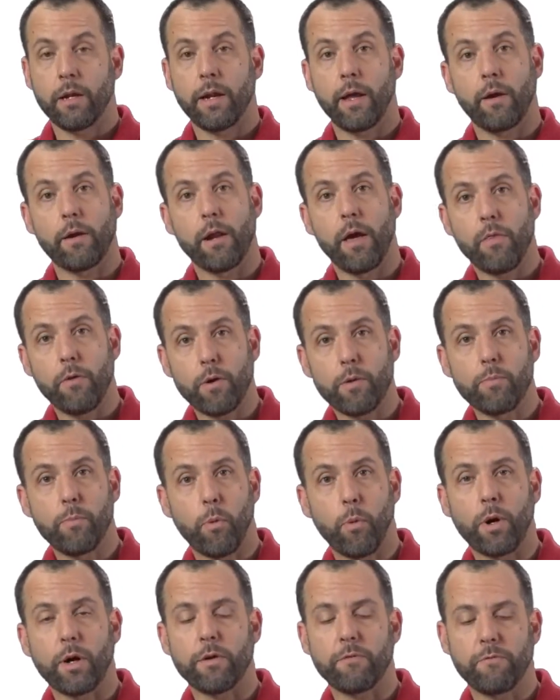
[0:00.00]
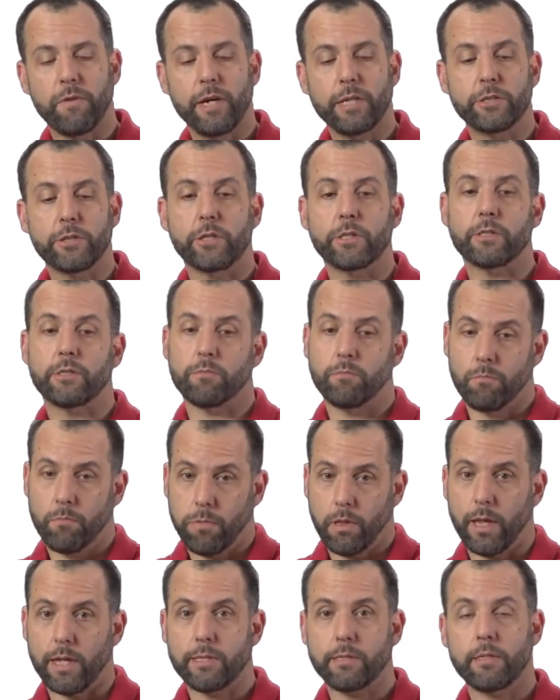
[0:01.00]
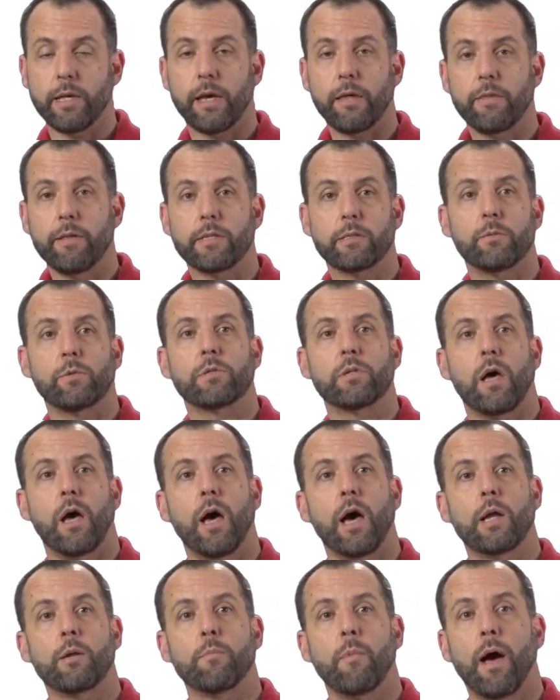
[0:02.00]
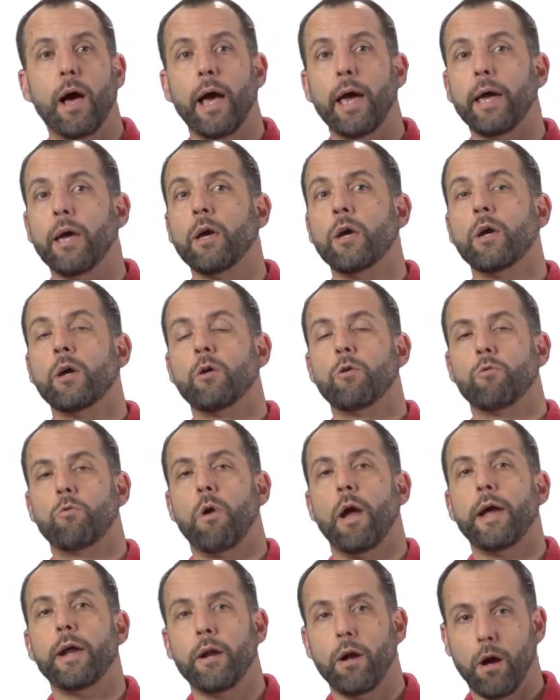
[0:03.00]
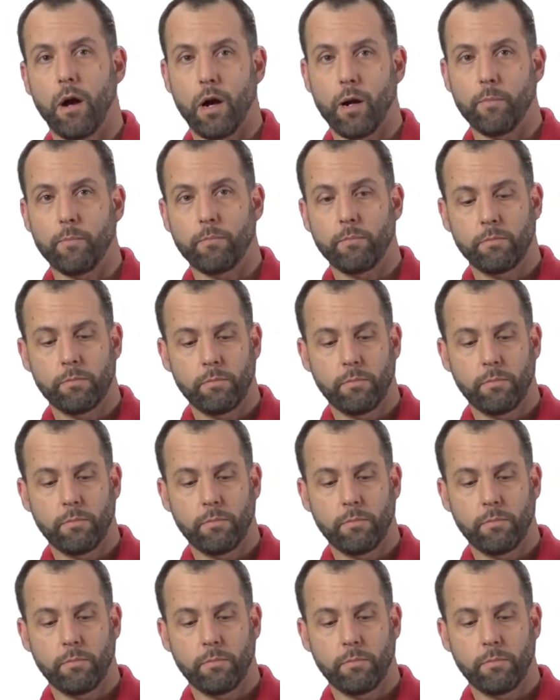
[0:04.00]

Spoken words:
Now another important feature is, let's say this was on my right arm.